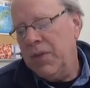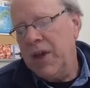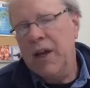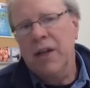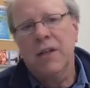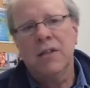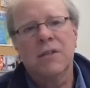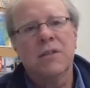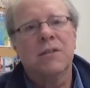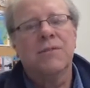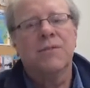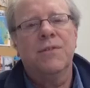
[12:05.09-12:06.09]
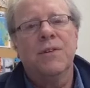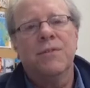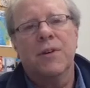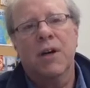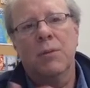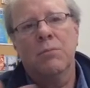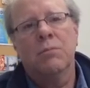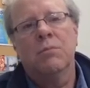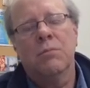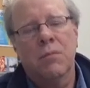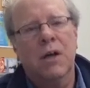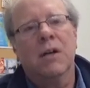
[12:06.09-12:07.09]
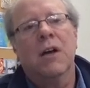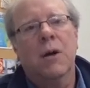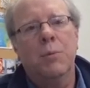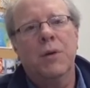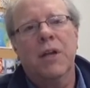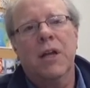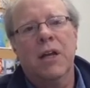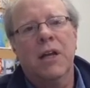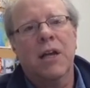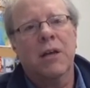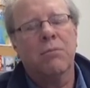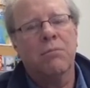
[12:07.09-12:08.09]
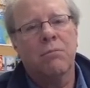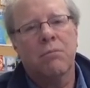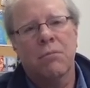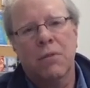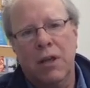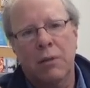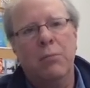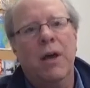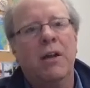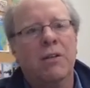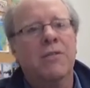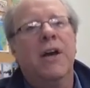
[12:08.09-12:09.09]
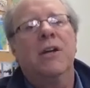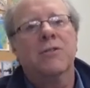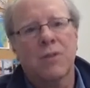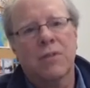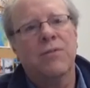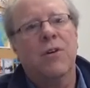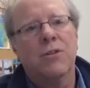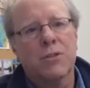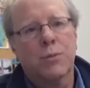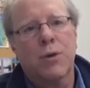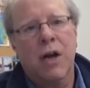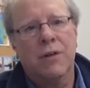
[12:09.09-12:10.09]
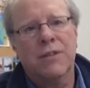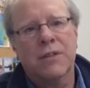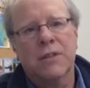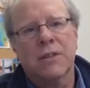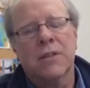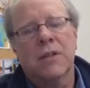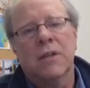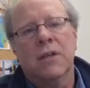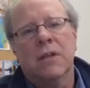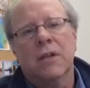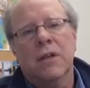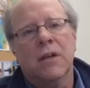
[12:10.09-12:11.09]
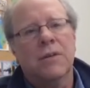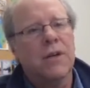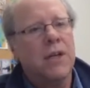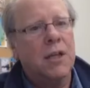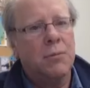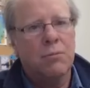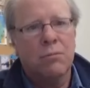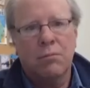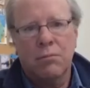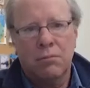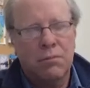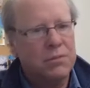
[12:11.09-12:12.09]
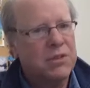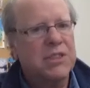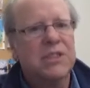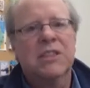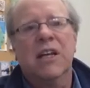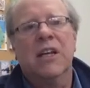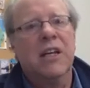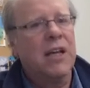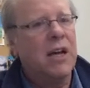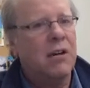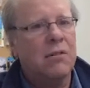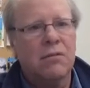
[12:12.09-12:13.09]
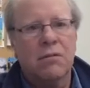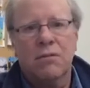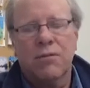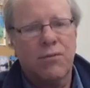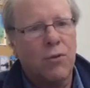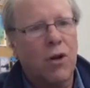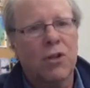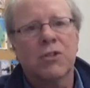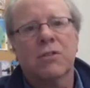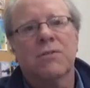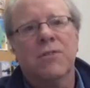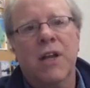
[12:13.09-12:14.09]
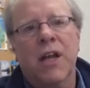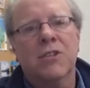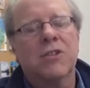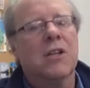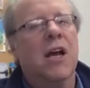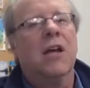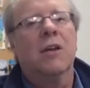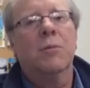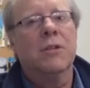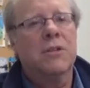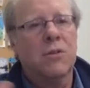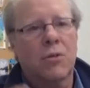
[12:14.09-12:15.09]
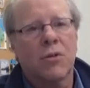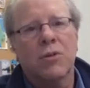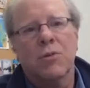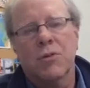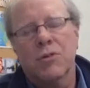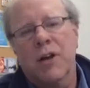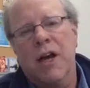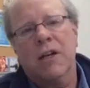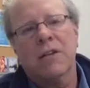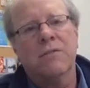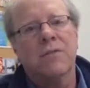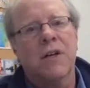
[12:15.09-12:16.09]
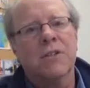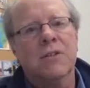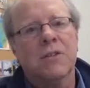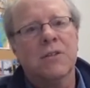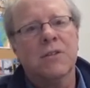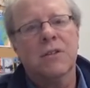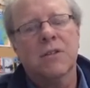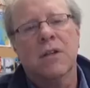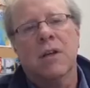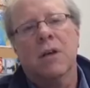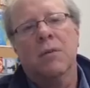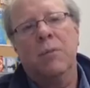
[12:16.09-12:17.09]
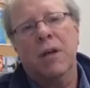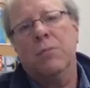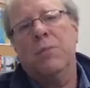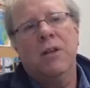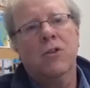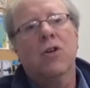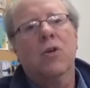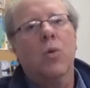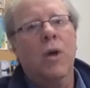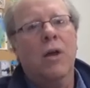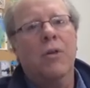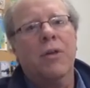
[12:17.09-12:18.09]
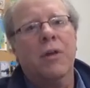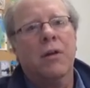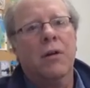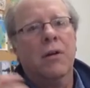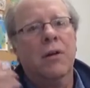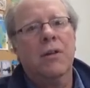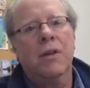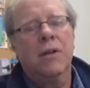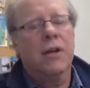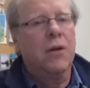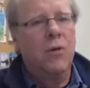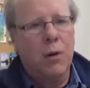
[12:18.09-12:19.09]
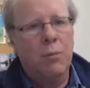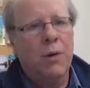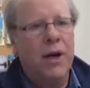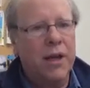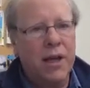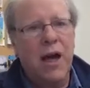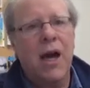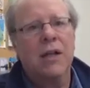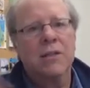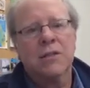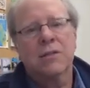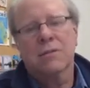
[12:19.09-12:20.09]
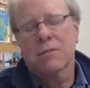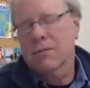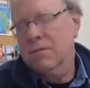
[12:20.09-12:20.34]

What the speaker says: That is, if I'm a company and I keep manufacturing false profits, if I keep sending out fraudulent financial documents in order to attract investors and make me look wealthier, and then I go out and buy yachts and